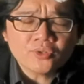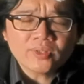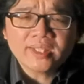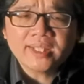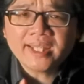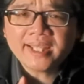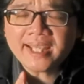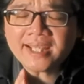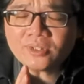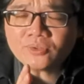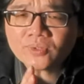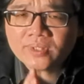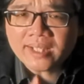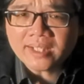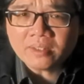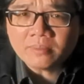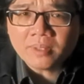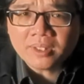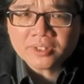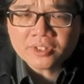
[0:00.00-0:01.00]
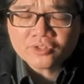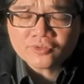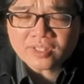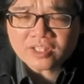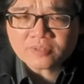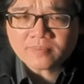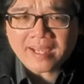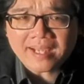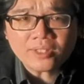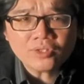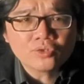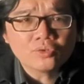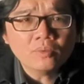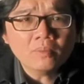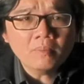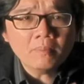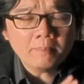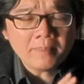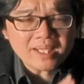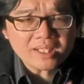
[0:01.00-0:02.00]
they get the multi-tracks back to
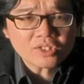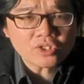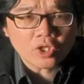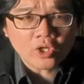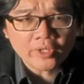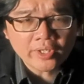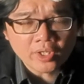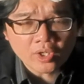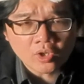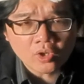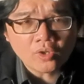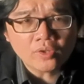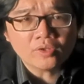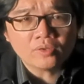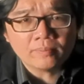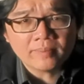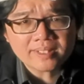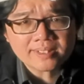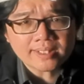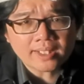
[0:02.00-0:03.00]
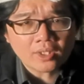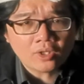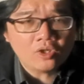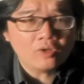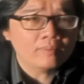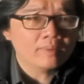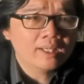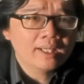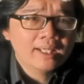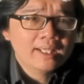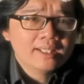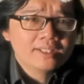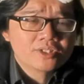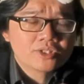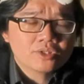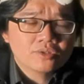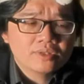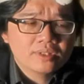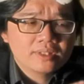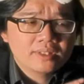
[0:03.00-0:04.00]
mix on their own, mix at home.
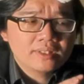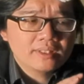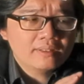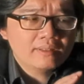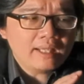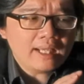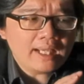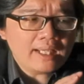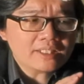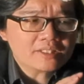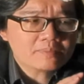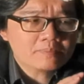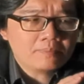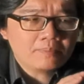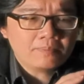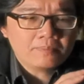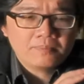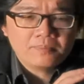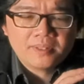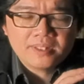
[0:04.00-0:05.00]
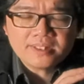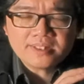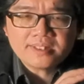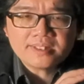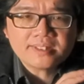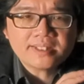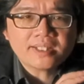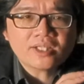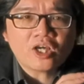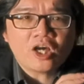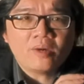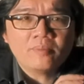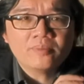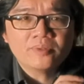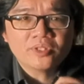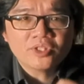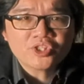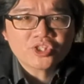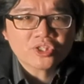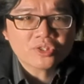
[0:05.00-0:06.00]
So as this is a
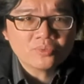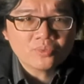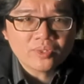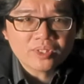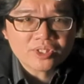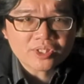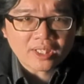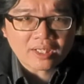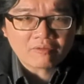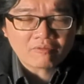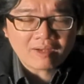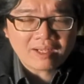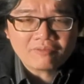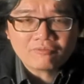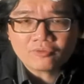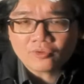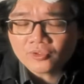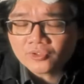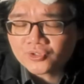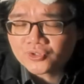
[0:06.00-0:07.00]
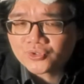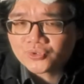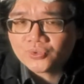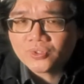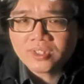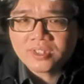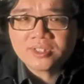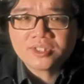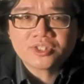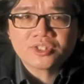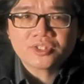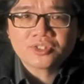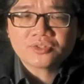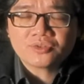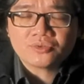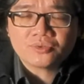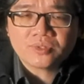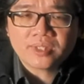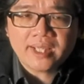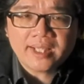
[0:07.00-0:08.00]
competition which I run for the students just
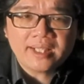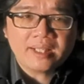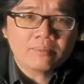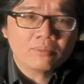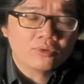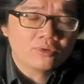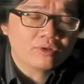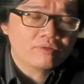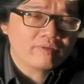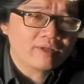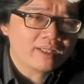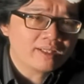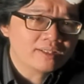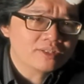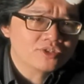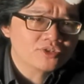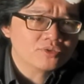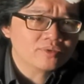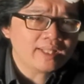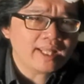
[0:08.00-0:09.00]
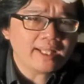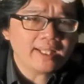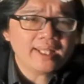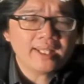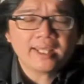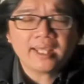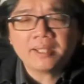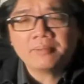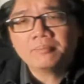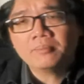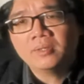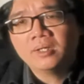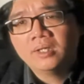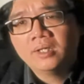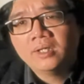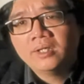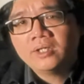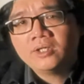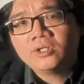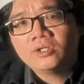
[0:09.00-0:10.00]
to get them motivated so that they can,
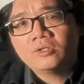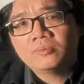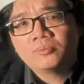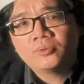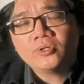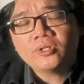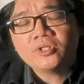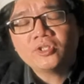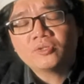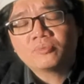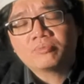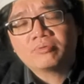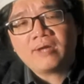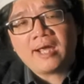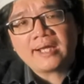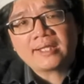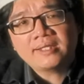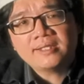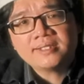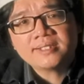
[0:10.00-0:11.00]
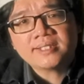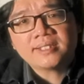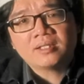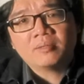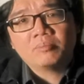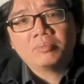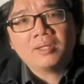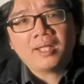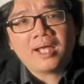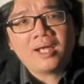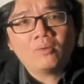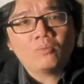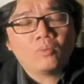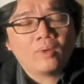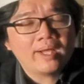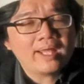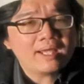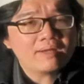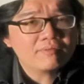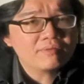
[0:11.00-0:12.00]
you know, put into practice and apply
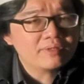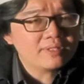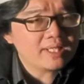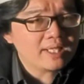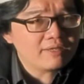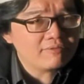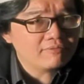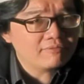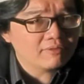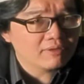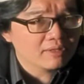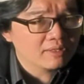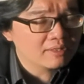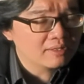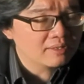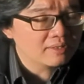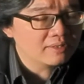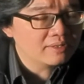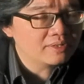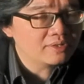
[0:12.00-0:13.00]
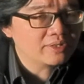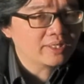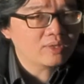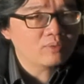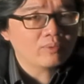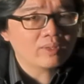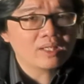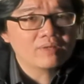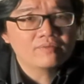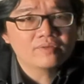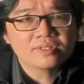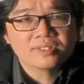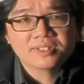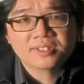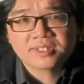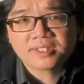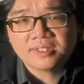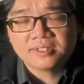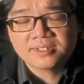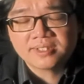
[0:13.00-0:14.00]
whatever they've learned, okay, whatever
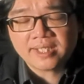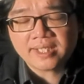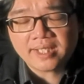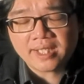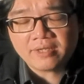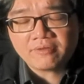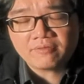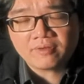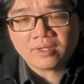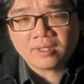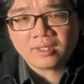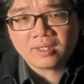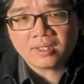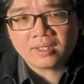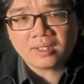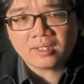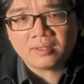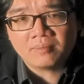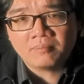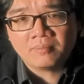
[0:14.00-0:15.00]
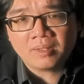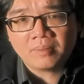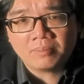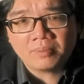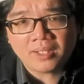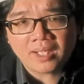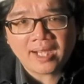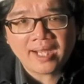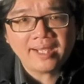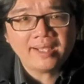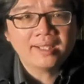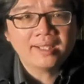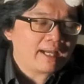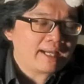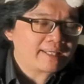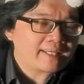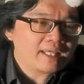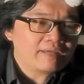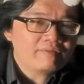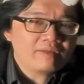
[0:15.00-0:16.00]
skills that they've applied.
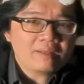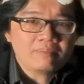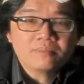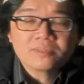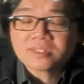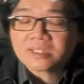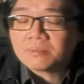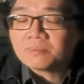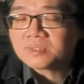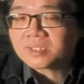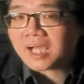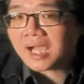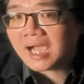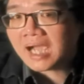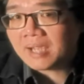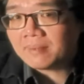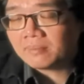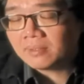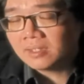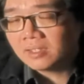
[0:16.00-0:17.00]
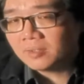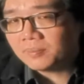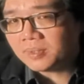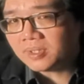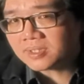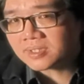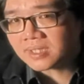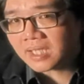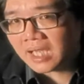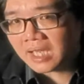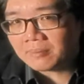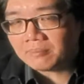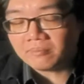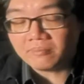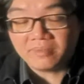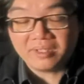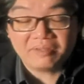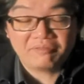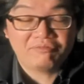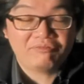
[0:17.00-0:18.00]
gave them some time, a little bit of
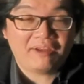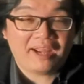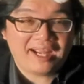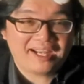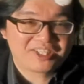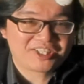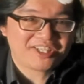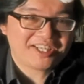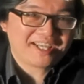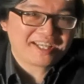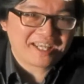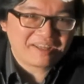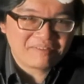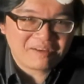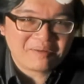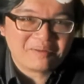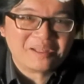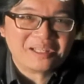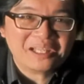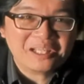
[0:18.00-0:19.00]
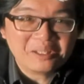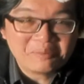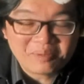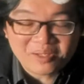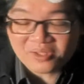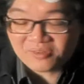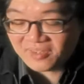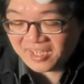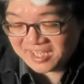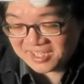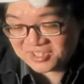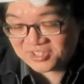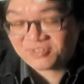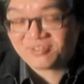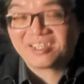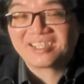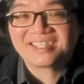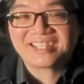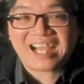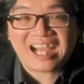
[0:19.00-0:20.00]
time. In fact, I gave them a little bit of
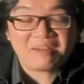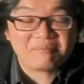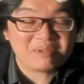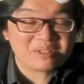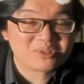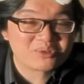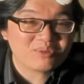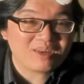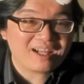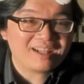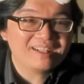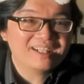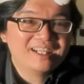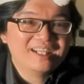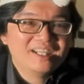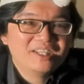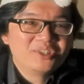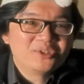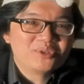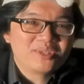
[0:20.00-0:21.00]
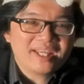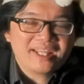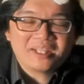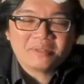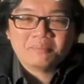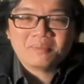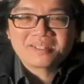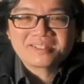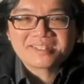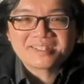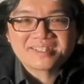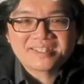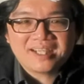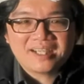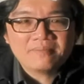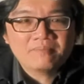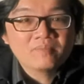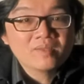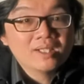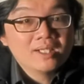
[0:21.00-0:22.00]
extra time as well to get the mixes
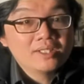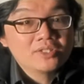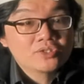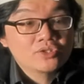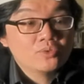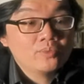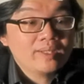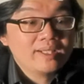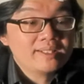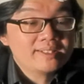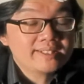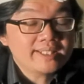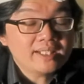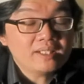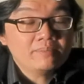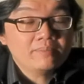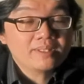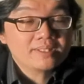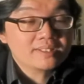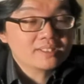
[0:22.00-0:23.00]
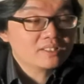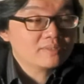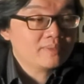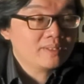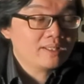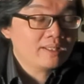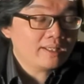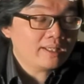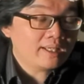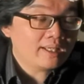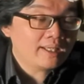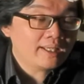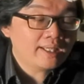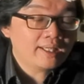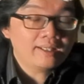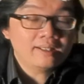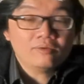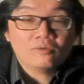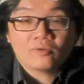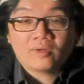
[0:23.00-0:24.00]
done. So when they send the mixes to me
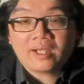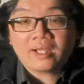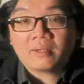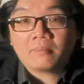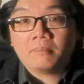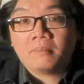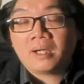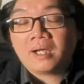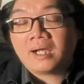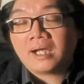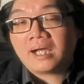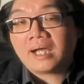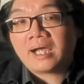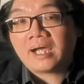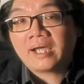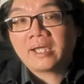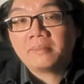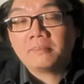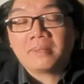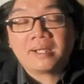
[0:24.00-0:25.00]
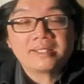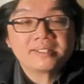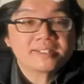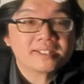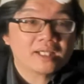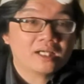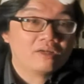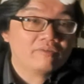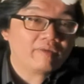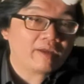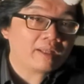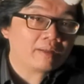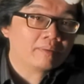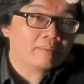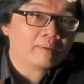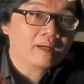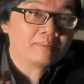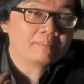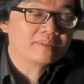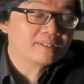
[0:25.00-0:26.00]
in, right, myself and
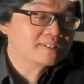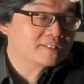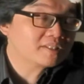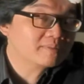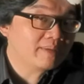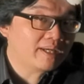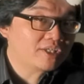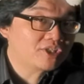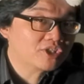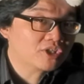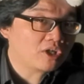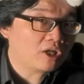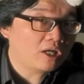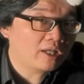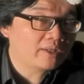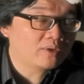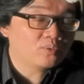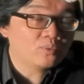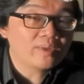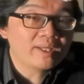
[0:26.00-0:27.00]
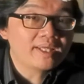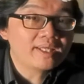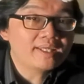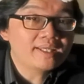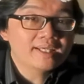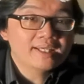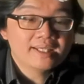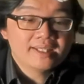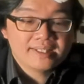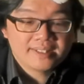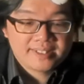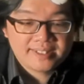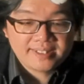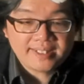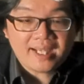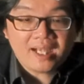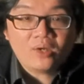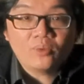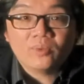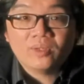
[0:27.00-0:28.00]
my business manager, Colin, we sit
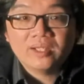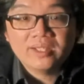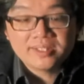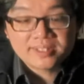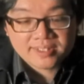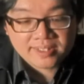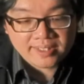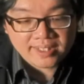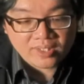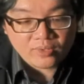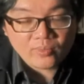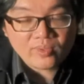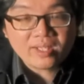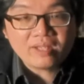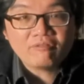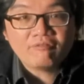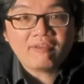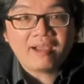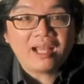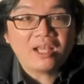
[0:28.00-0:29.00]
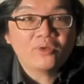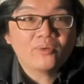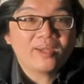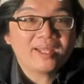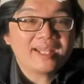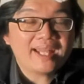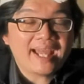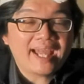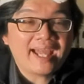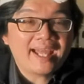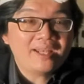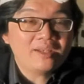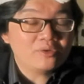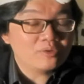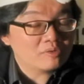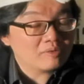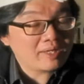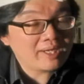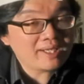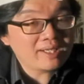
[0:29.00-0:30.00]
down, we listen, and we evaluate, and
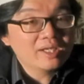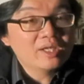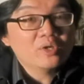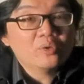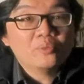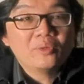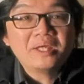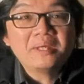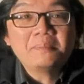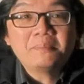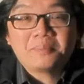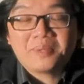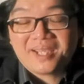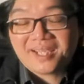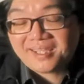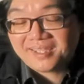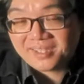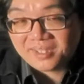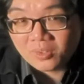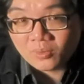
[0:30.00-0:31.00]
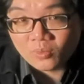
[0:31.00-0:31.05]
right, we pick the